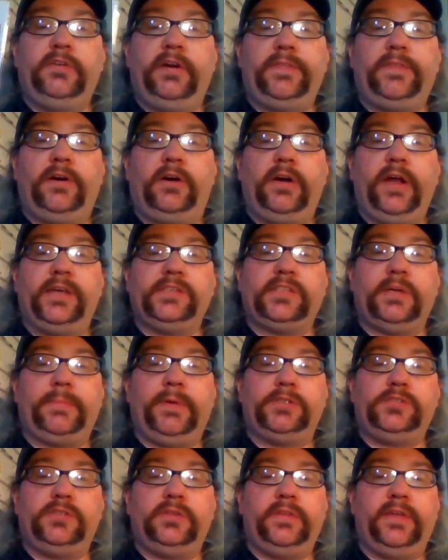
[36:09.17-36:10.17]
right there, as I
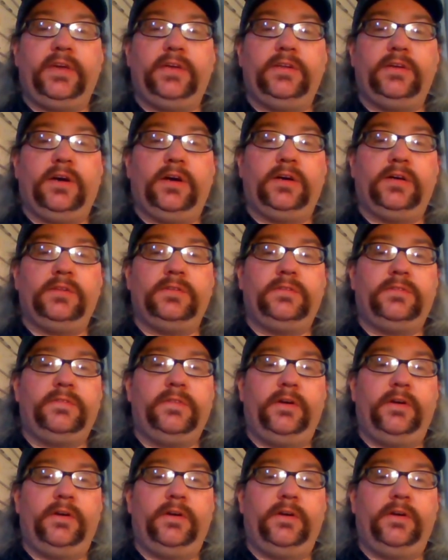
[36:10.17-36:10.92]
mentioned, they uh,